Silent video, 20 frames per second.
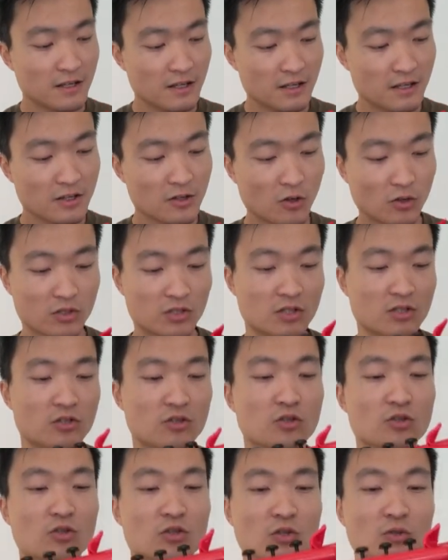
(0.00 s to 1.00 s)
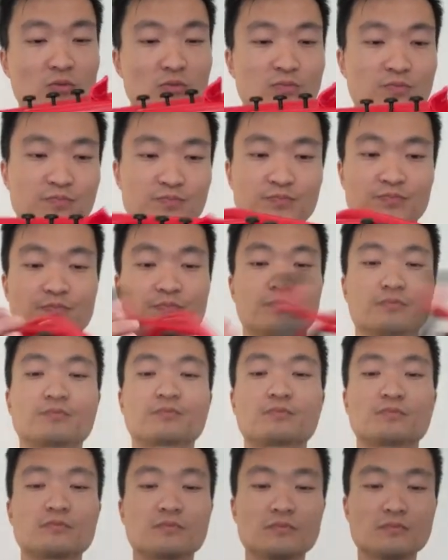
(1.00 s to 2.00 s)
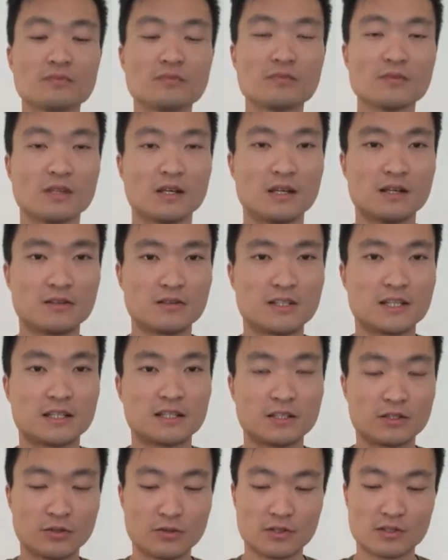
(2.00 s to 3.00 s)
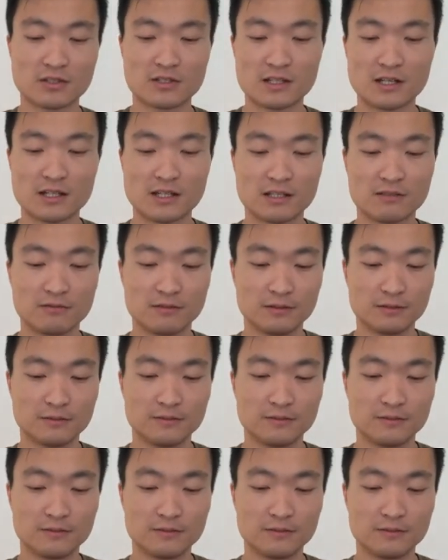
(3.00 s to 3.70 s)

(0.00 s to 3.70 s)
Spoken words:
not usual. I'll take the tuning slide out.